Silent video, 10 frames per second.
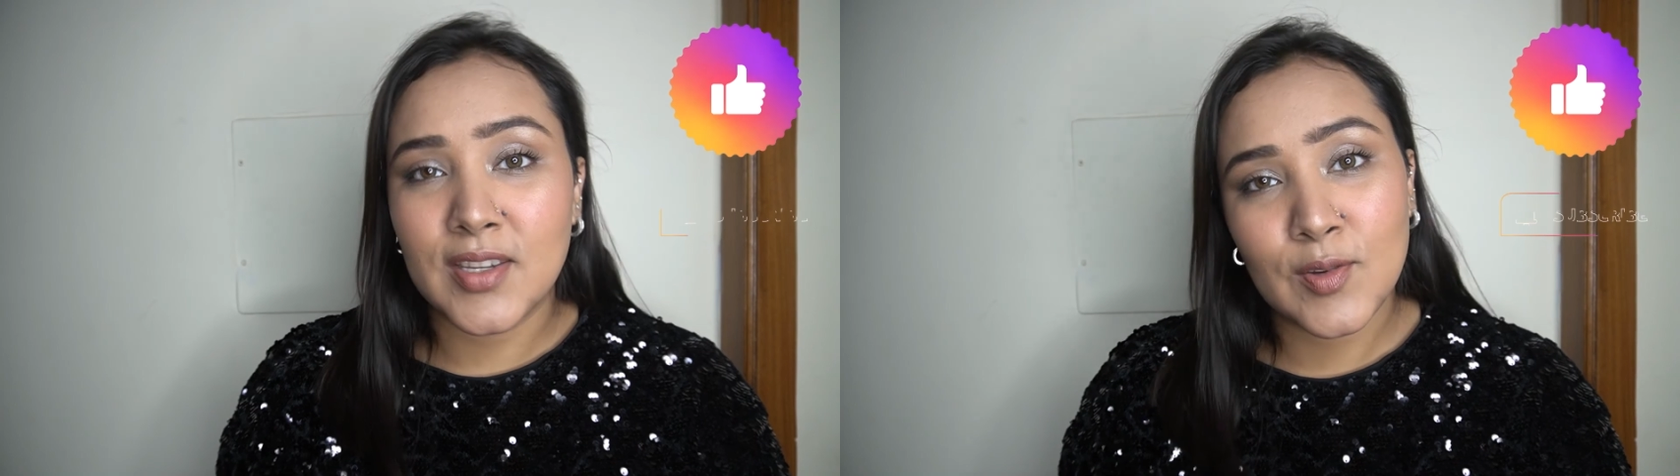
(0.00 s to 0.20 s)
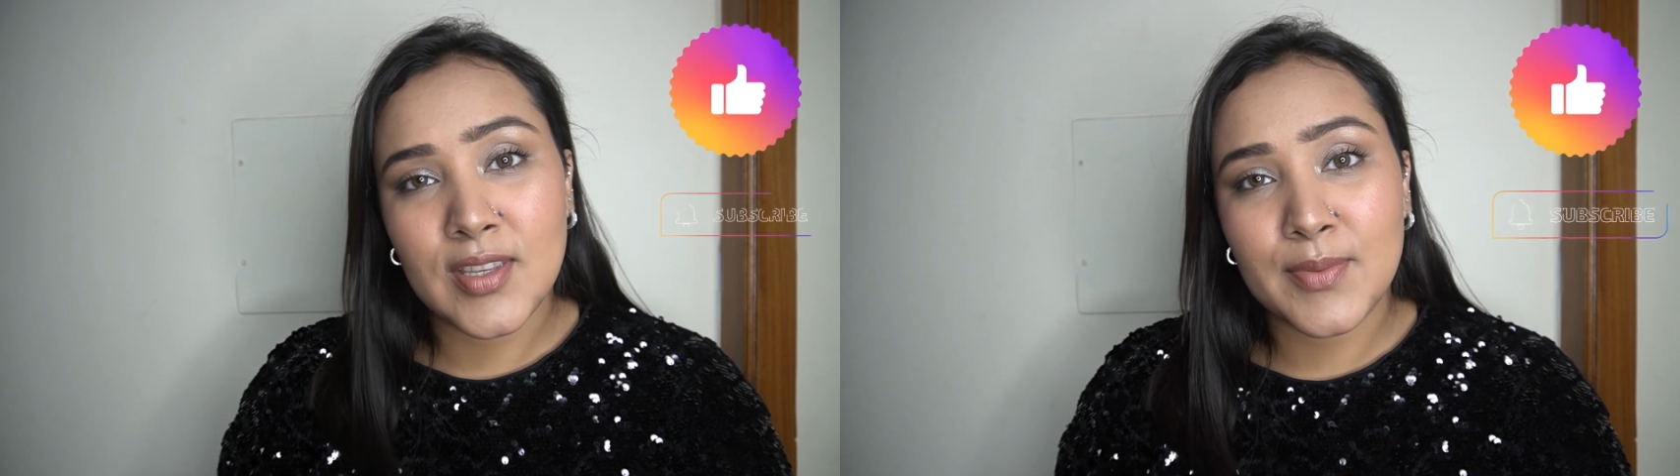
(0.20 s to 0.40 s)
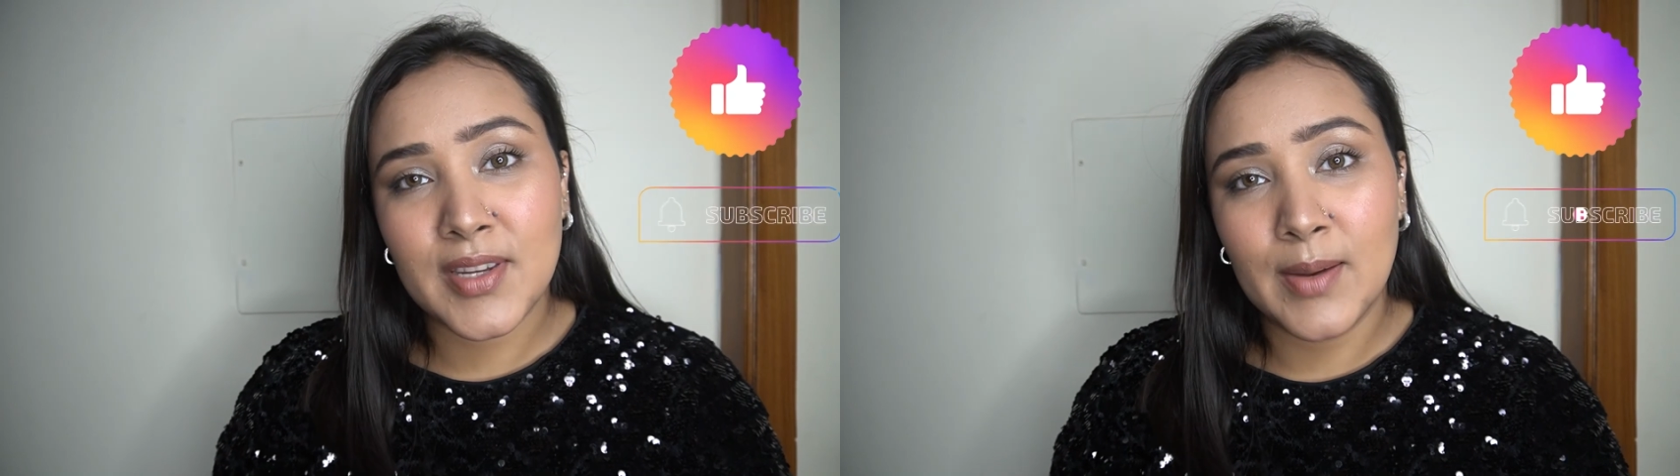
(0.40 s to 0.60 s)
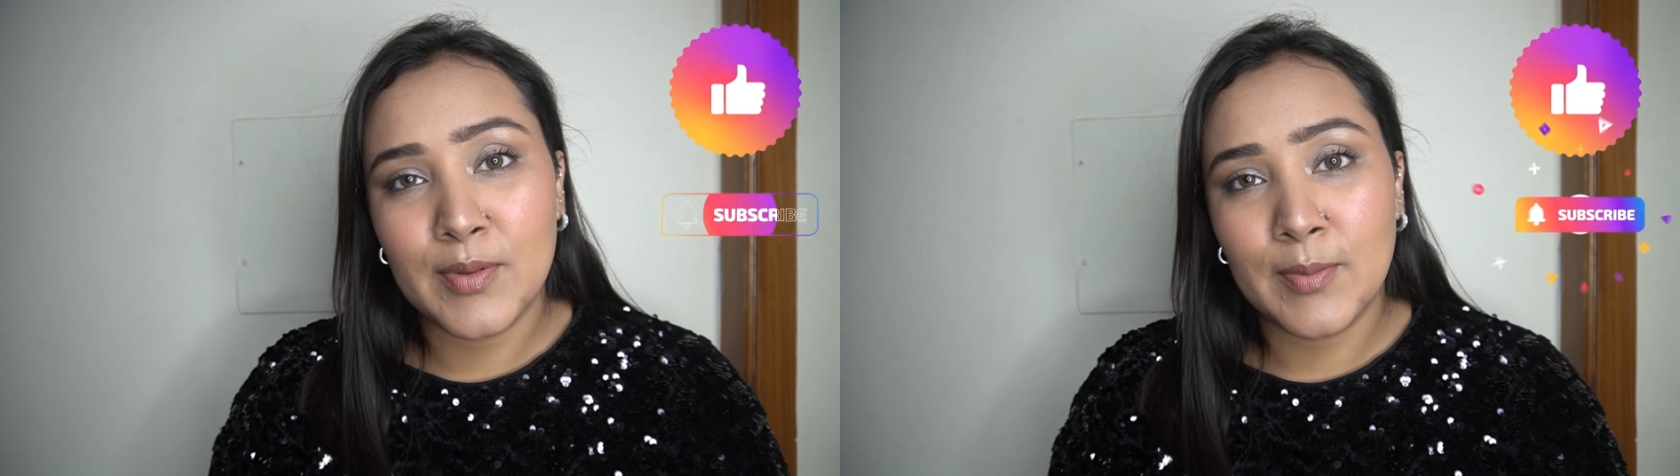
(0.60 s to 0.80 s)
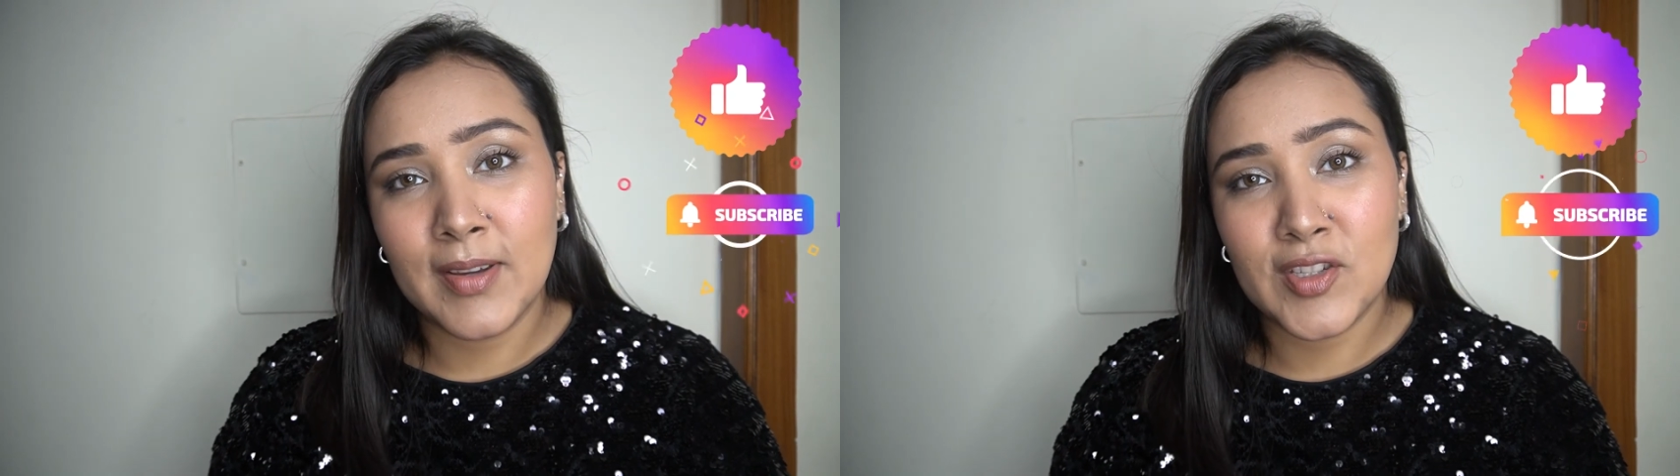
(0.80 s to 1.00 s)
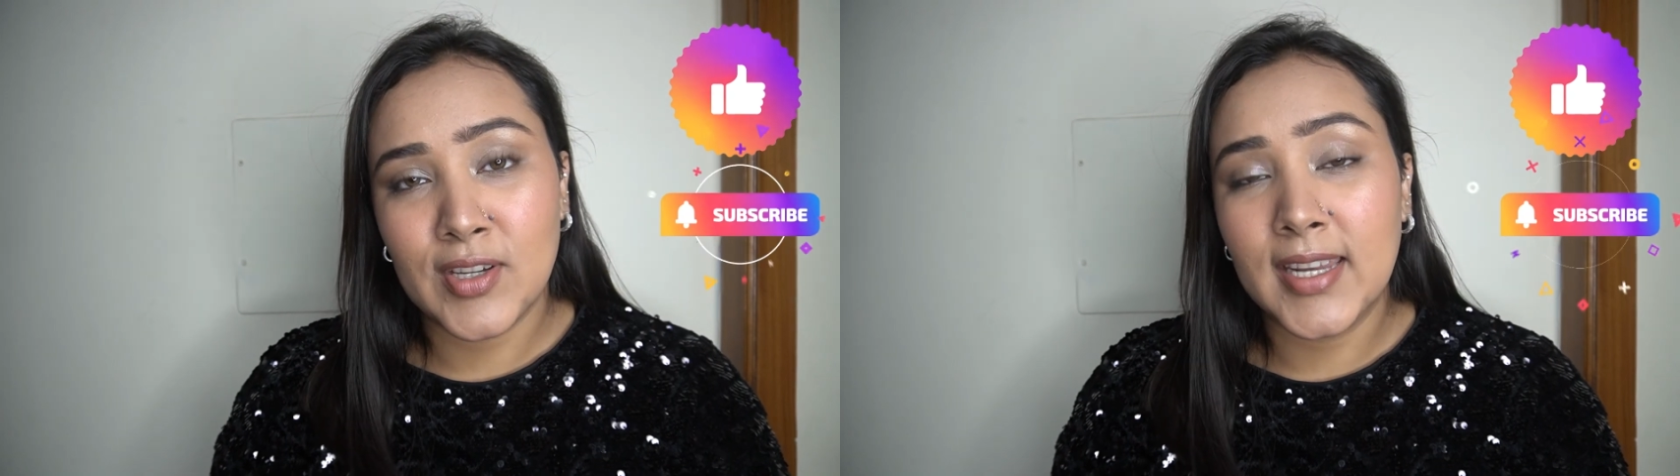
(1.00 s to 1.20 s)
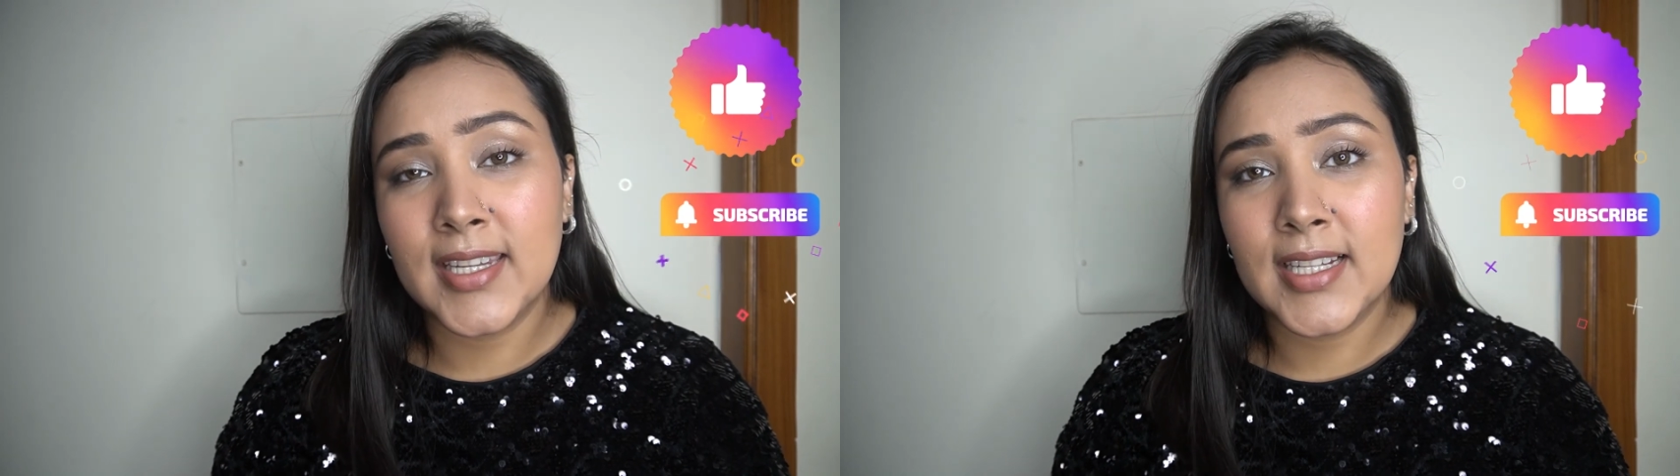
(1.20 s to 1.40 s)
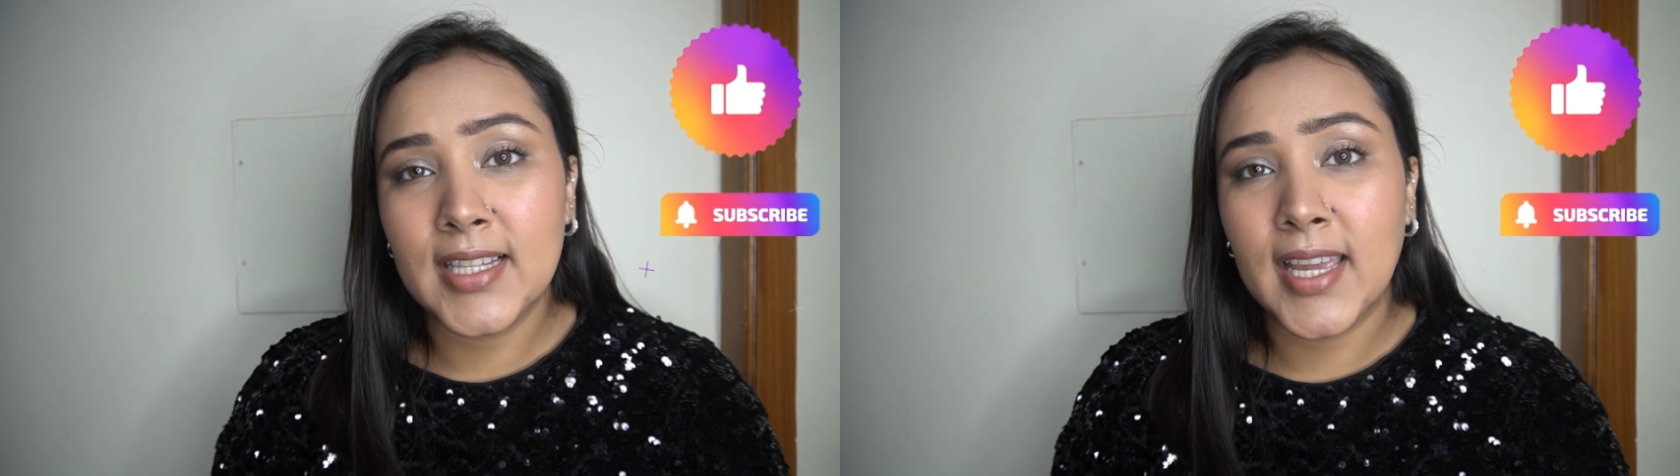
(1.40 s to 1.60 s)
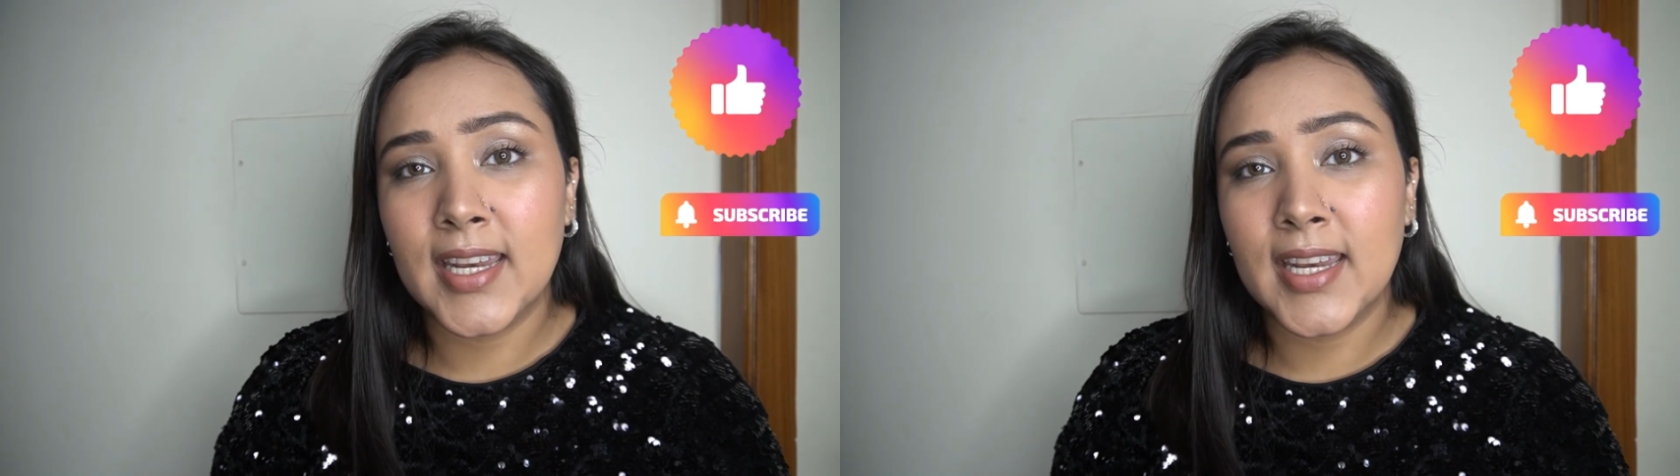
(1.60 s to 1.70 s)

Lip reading: and do subscribe to my channel,